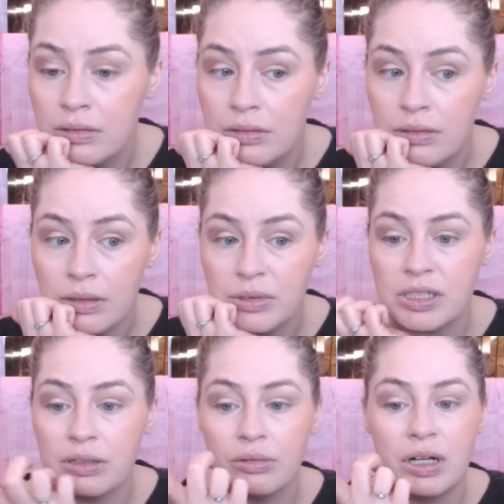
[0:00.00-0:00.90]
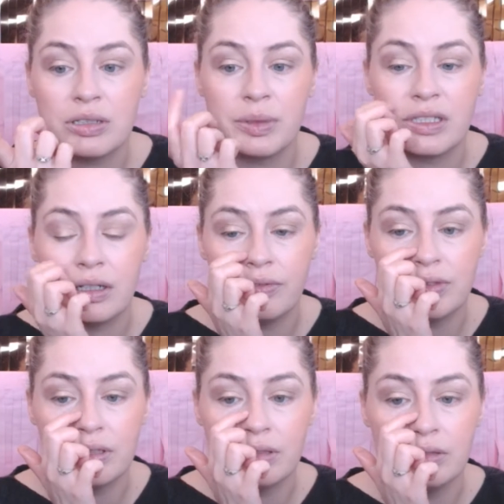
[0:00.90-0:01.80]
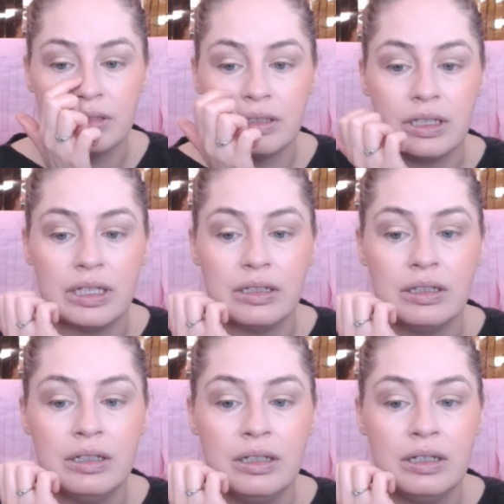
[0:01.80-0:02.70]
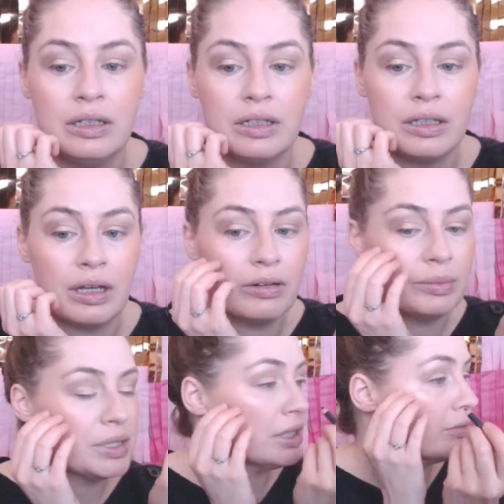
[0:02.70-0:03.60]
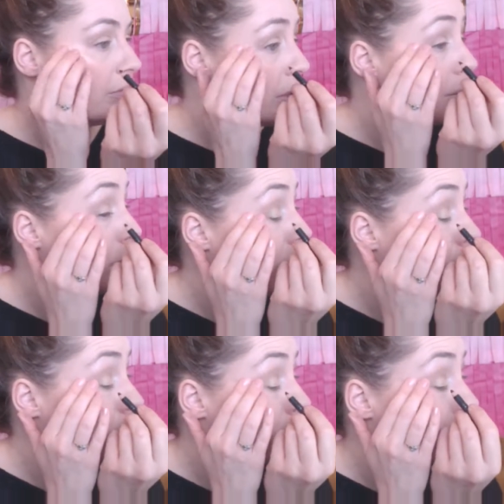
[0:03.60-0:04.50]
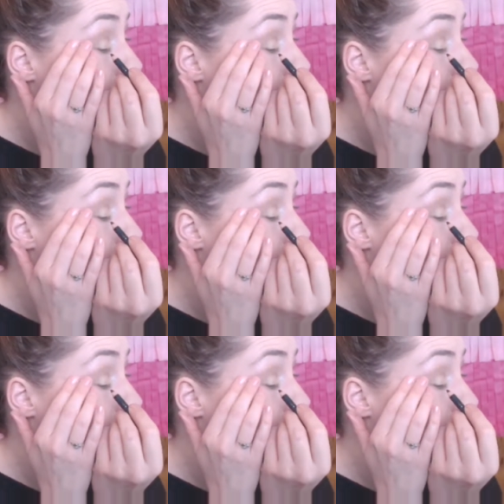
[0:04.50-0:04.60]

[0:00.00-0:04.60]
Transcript: I'm just going to watch myself. It's a little delayed. Yeah, I'm still in frame. Okay, that's good.